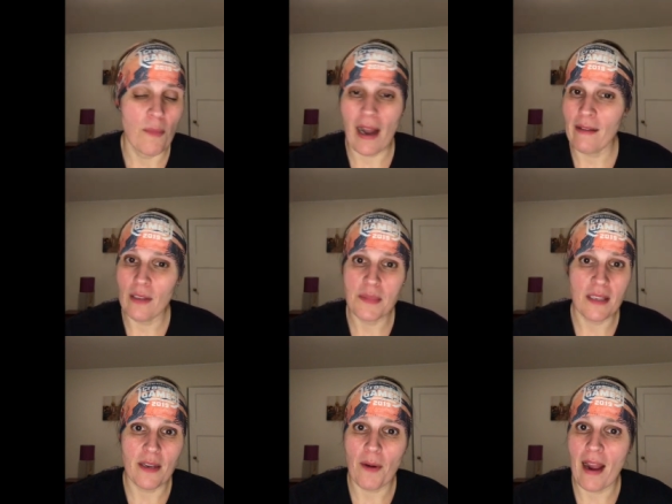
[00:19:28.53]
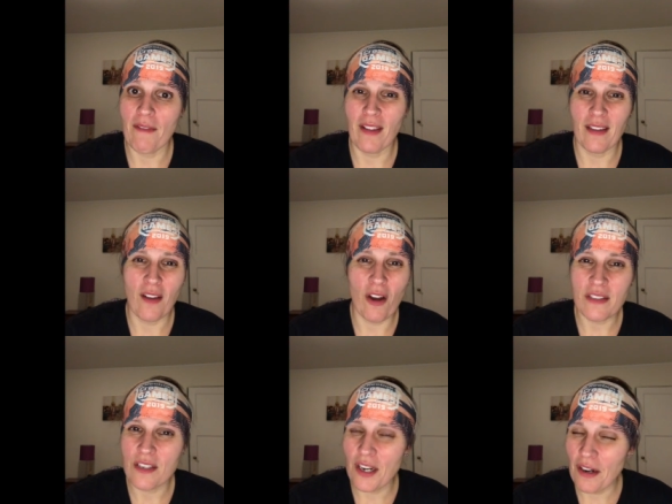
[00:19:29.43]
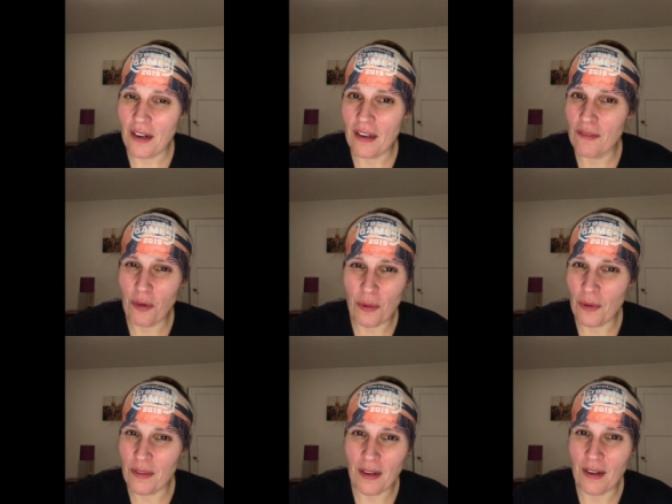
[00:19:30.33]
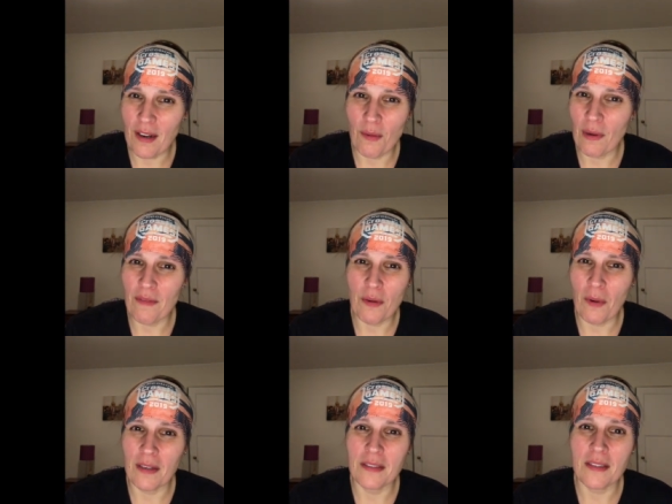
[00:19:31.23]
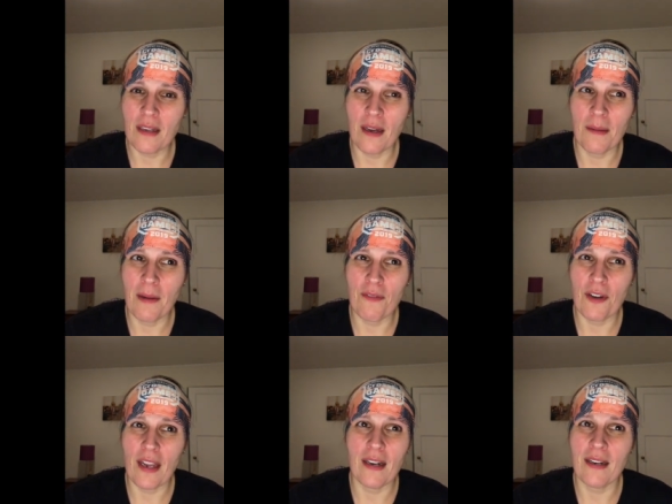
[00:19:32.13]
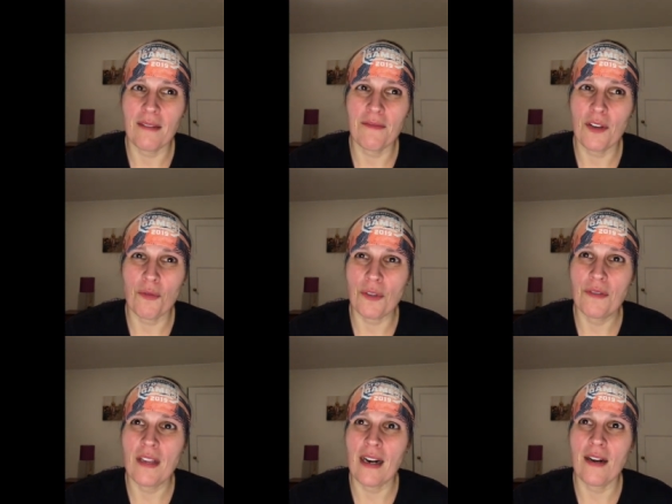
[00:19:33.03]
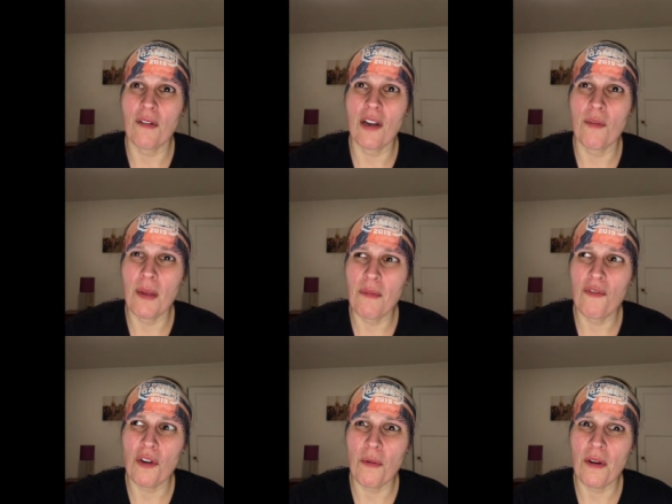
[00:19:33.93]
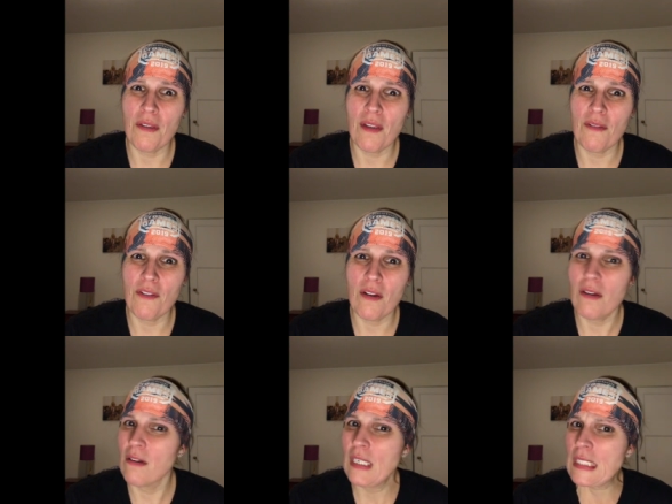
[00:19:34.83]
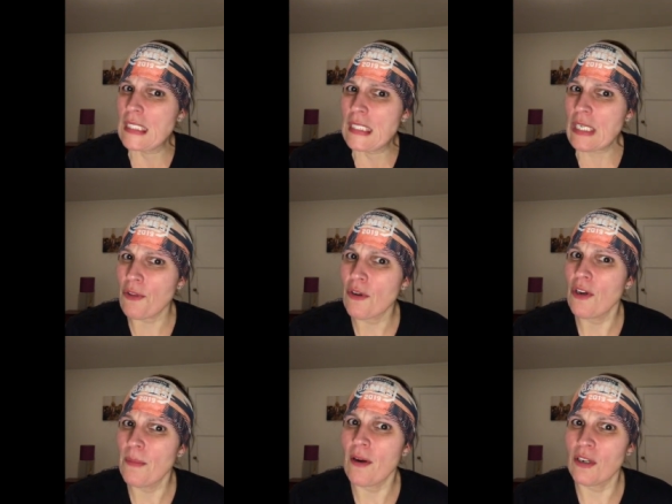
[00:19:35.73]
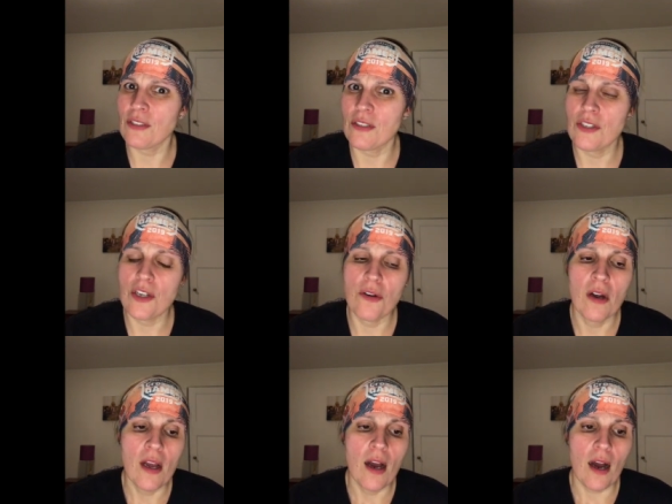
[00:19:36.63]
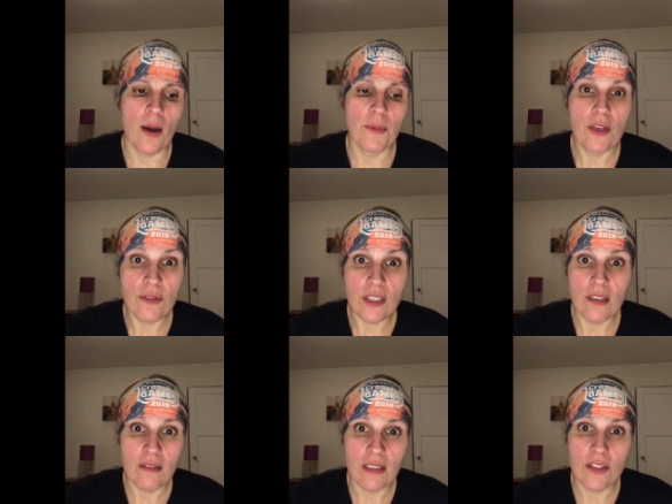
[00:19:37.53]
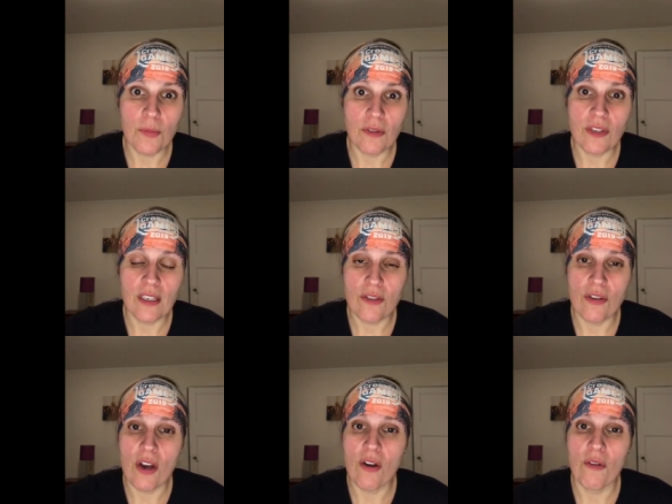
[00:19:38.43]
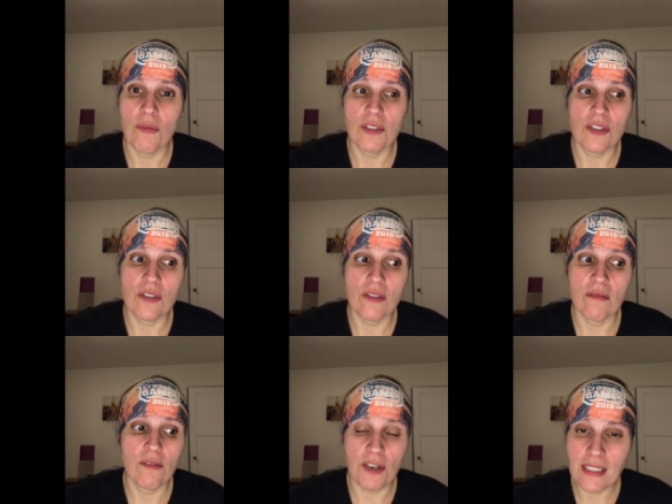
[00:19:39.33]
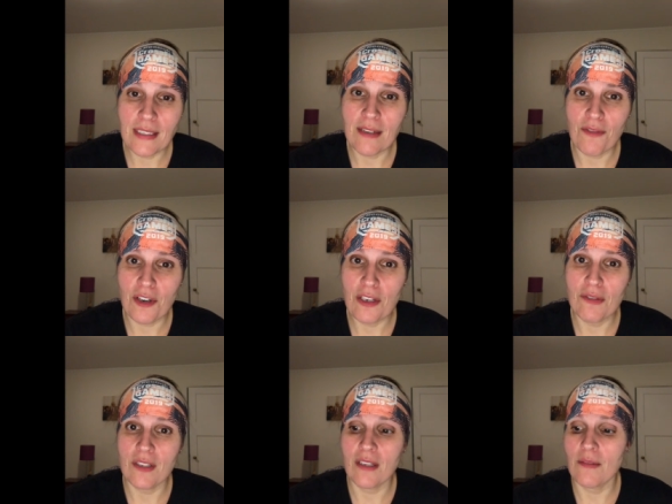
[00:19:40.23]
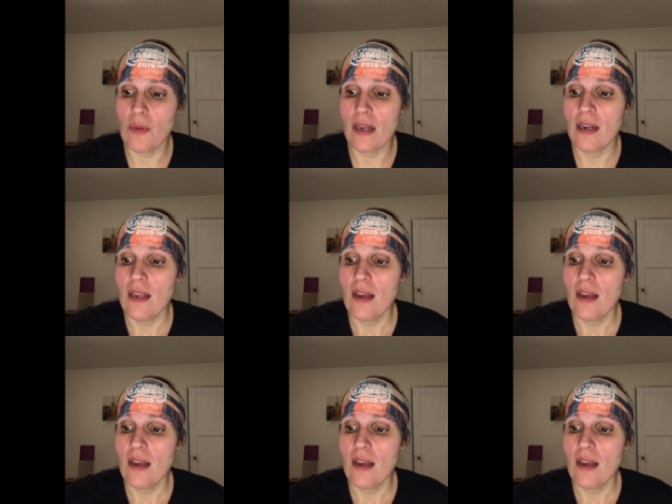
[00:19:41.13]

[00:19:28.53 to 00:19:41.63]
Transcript: pileups that they were having, like in the Austin area and Fort Worth area or wherever it was. Um, I forget, and I feel rude that I don't know. Maybe Fort Worth, I feel although it could have been Austin too. Um, Houston is supposed to get snow, which is crazy for Houston, but